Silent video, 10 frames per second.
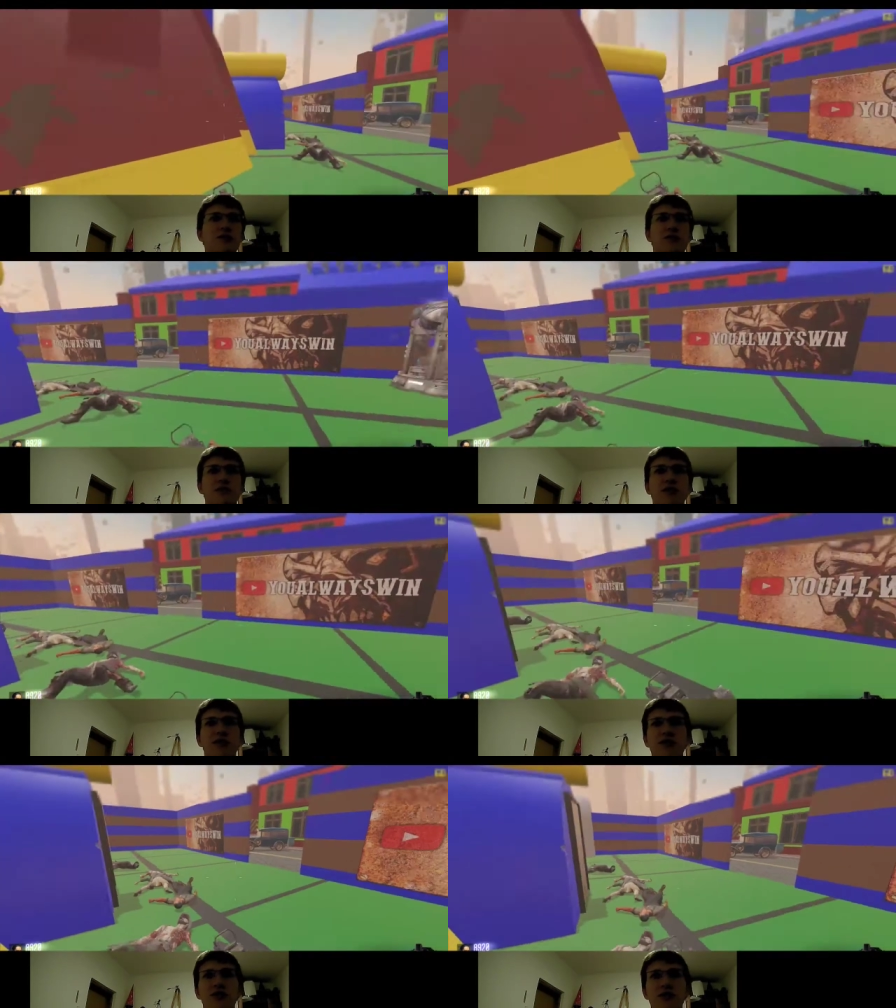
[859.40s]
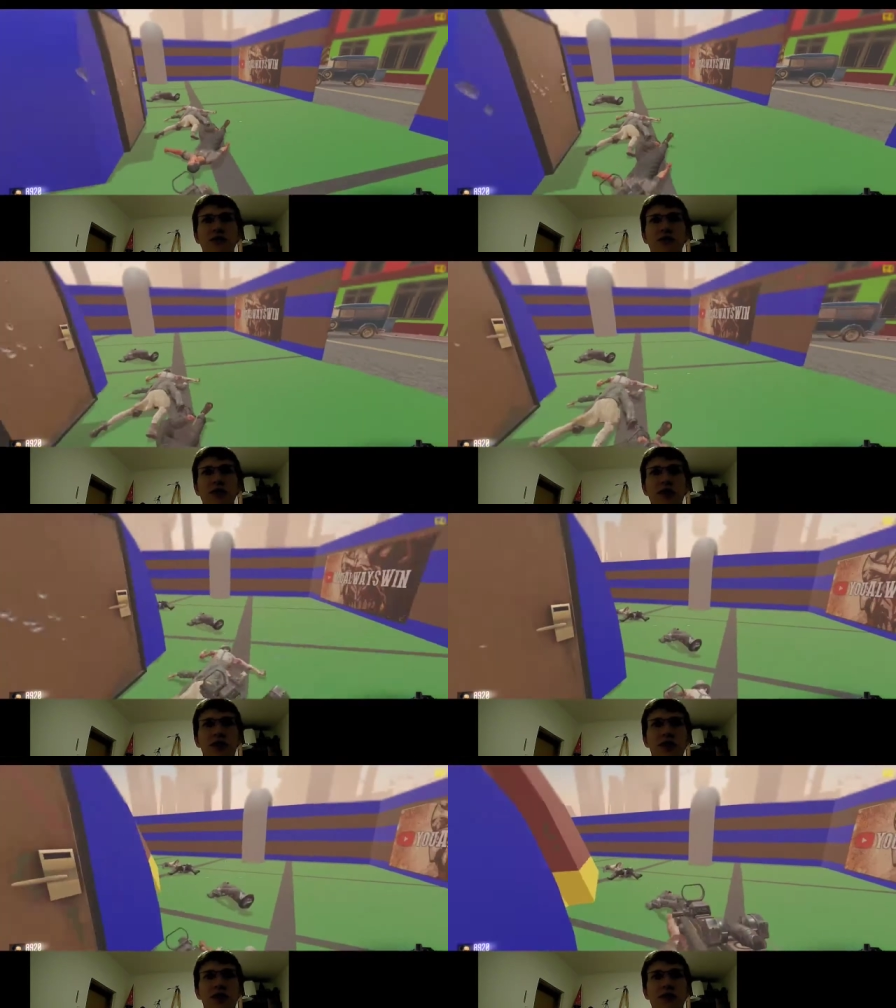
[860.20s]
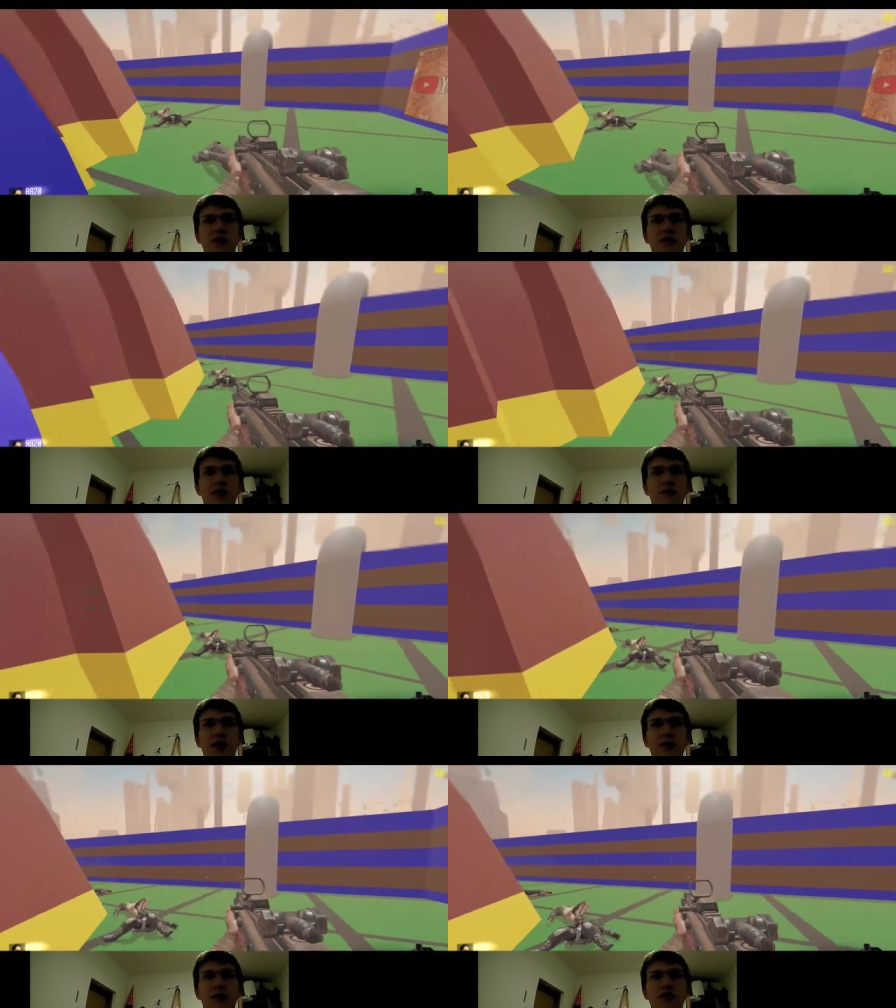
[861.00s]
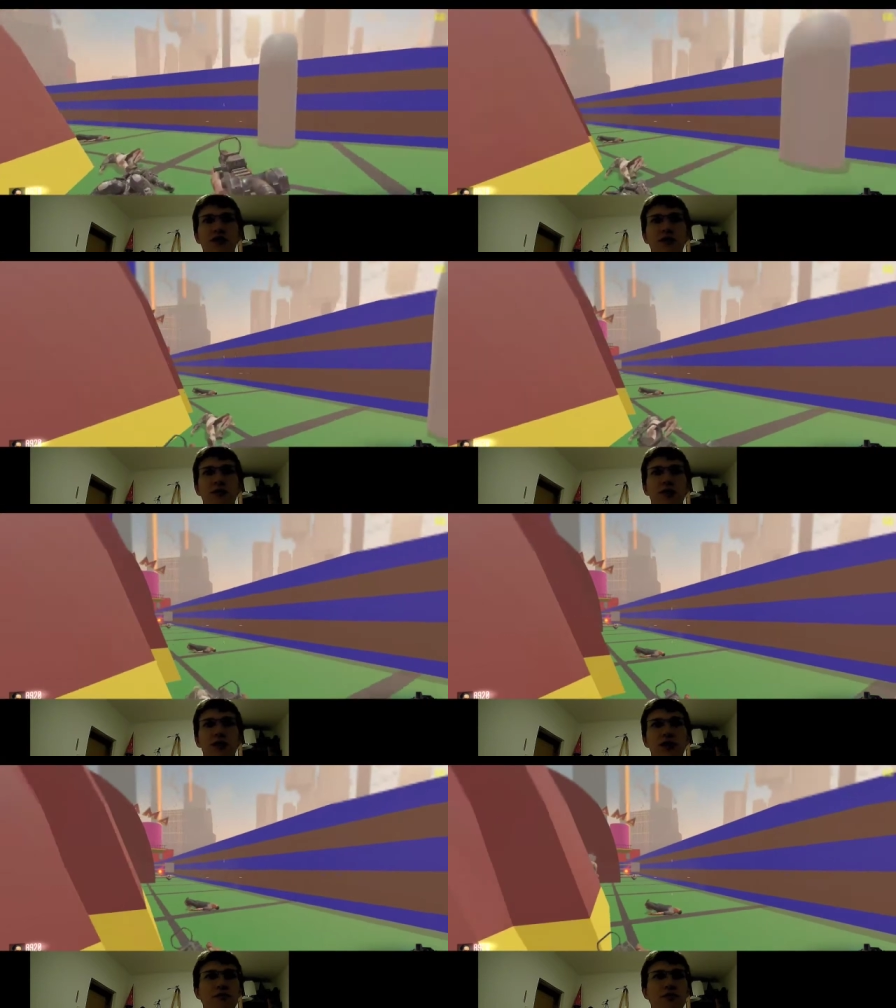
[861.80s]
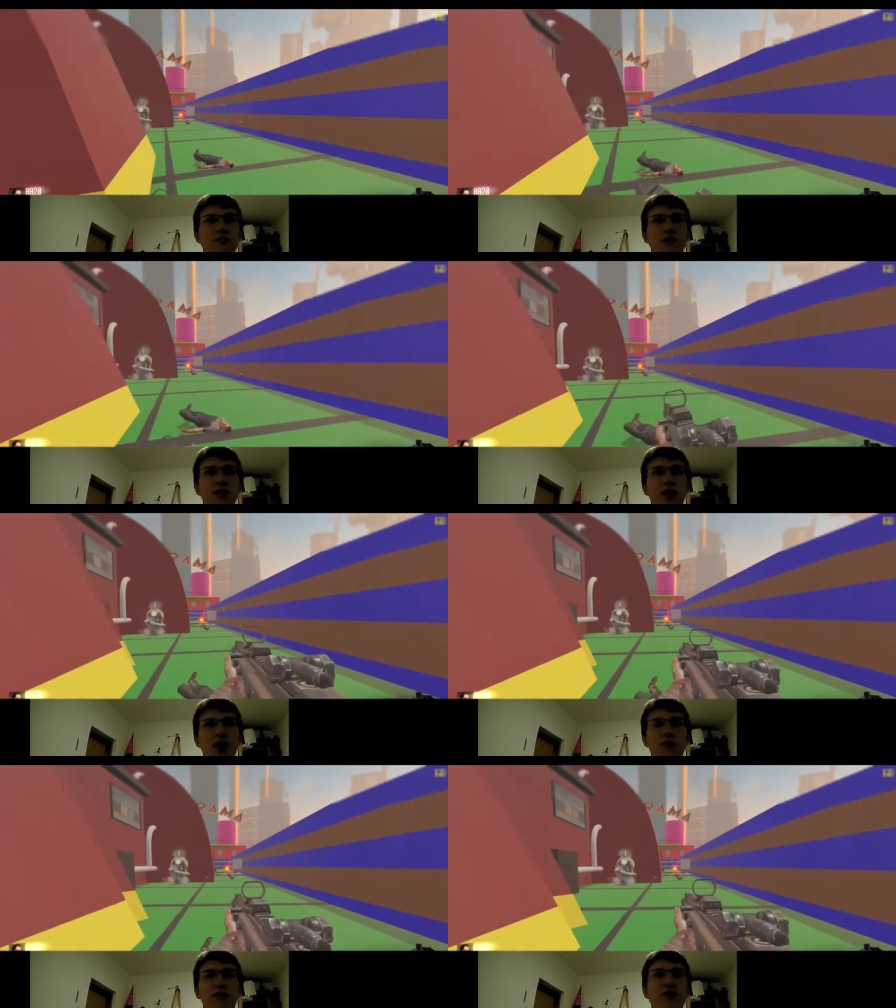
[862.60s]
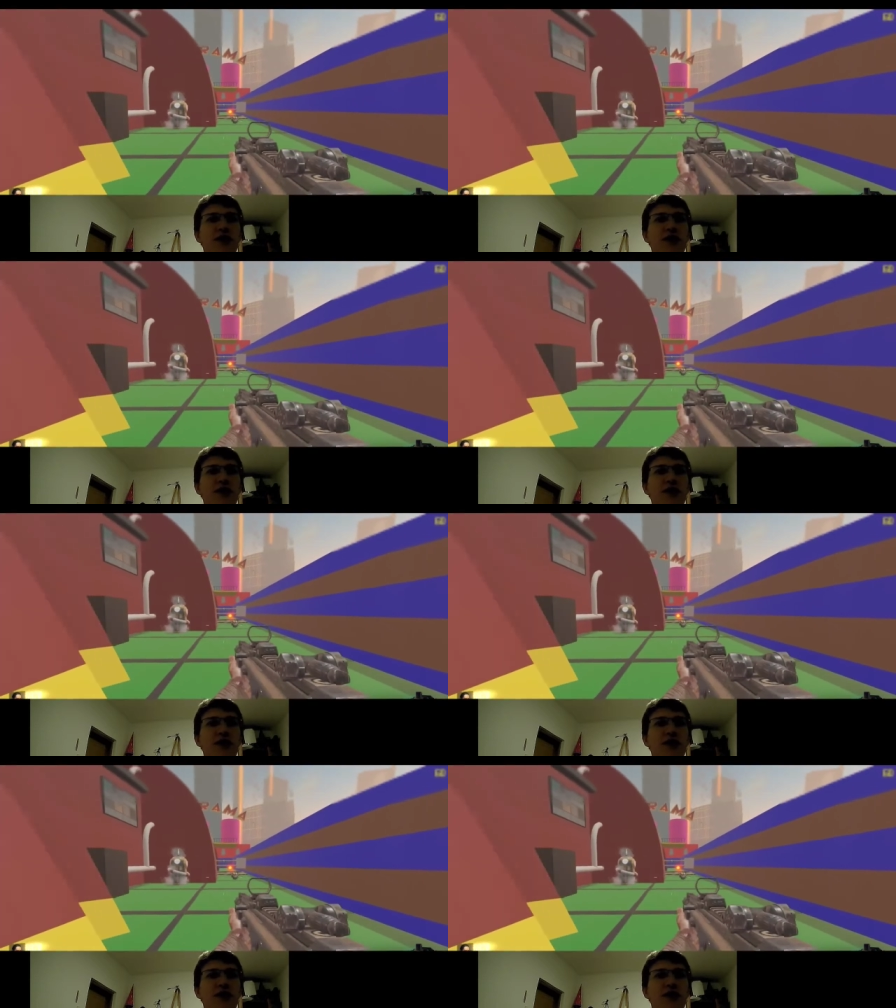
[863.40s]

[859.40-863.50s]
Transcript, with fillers: make it more powerful or something? I don't know how the pack-a-punch thing works. I It